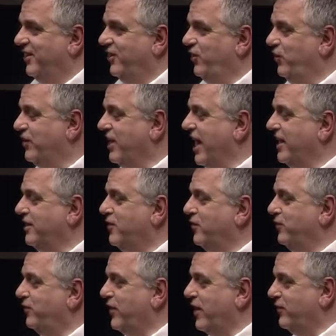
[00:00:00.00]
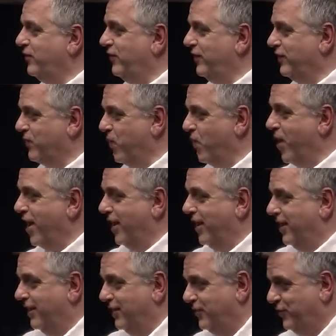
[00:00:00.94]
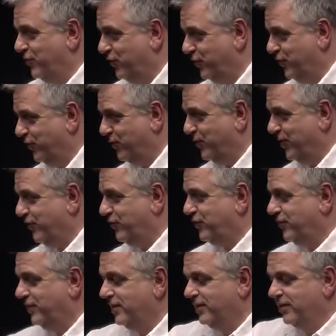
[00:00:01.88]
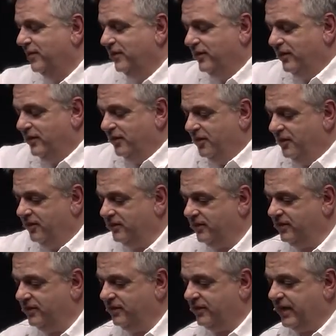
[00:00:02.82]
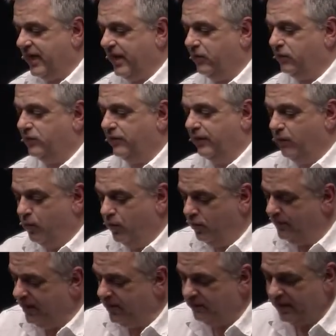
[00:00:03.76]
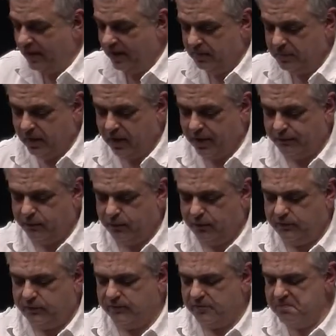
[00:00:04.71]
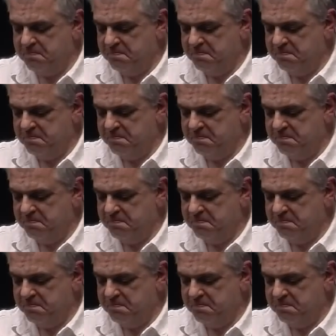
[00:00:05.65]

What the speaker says: You can confess this quietly, should you wish. Counseling will be available afterwards.